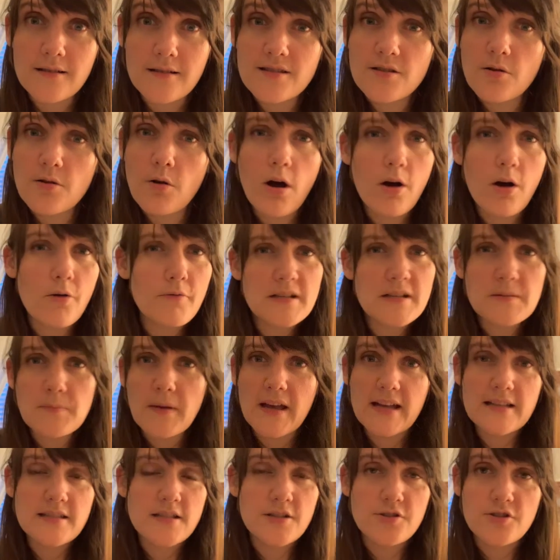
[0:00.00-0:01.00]
So always pay
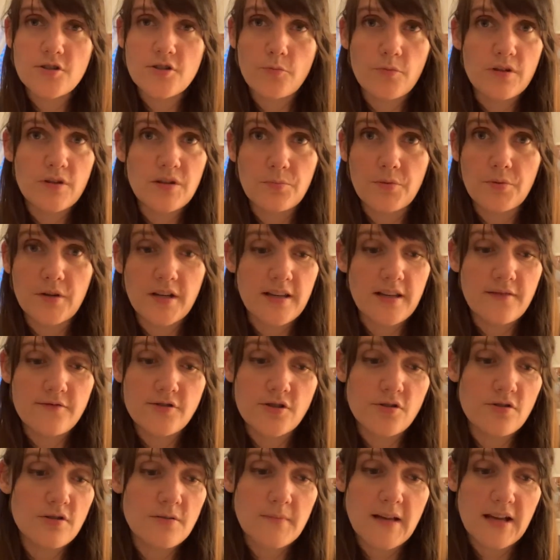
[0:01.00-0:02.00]
attention when the book gives you
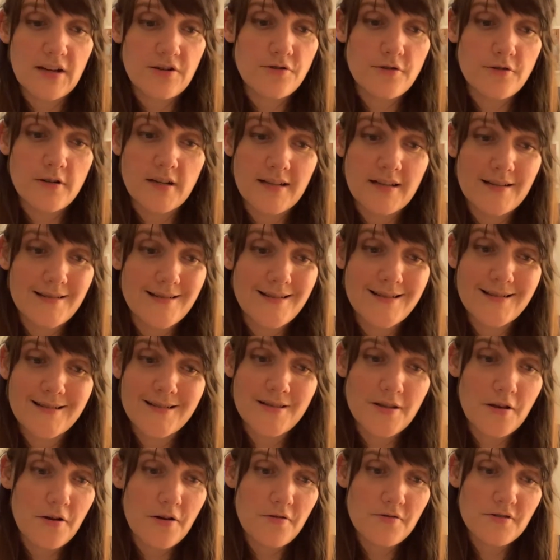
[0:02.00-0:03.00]
some extra hints, because
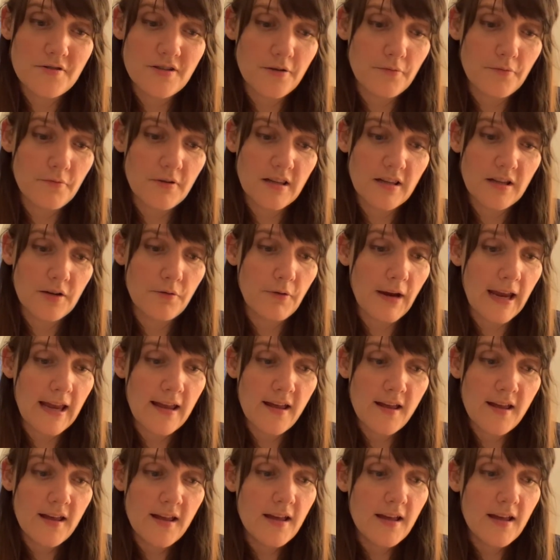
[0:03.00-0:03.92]
those are really great.